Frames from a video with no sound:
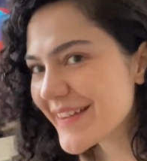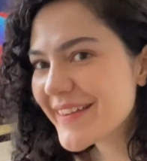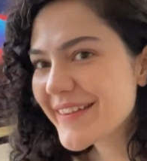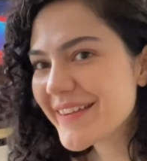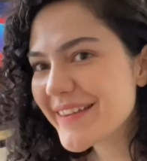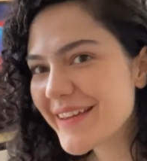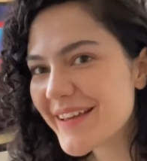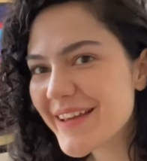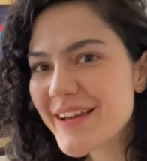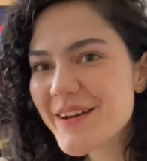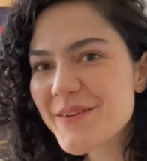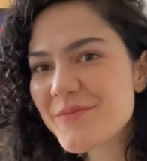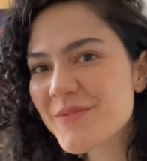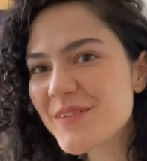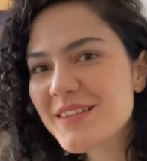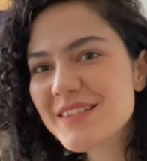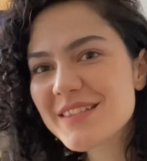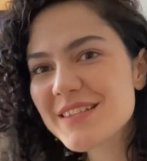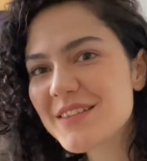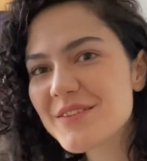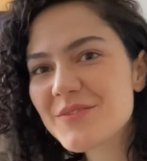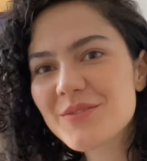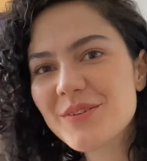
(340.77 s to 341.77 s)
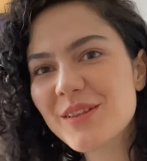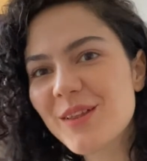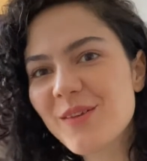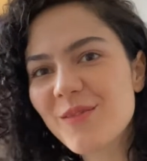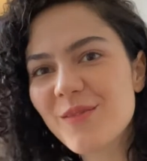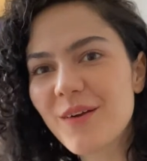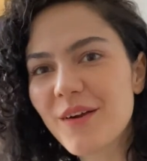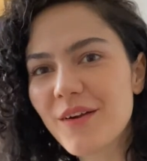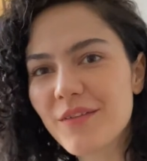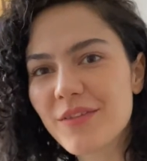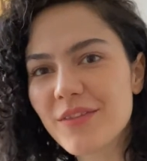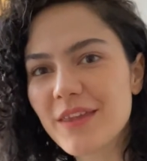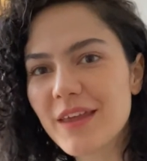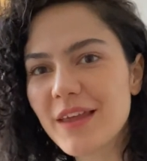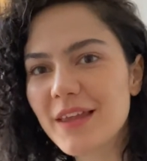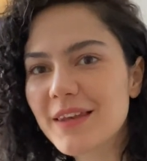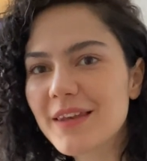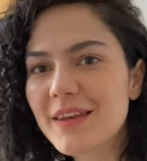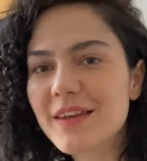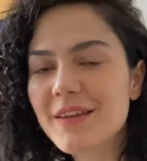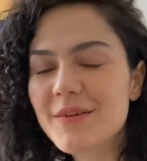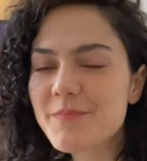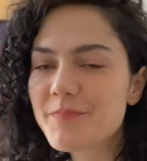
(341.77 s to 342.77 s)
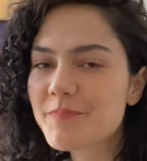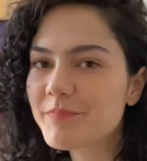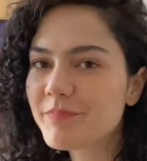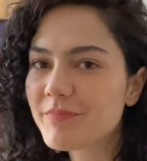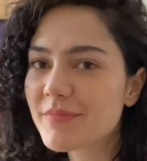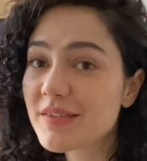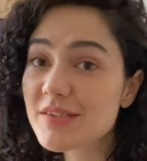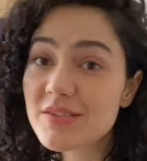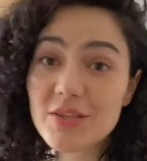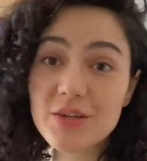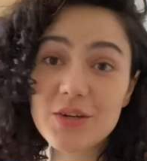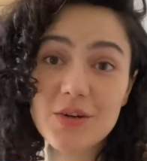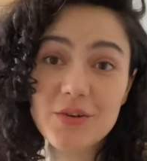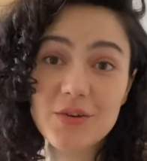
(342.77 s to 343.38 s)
it wasn't really worth it. So know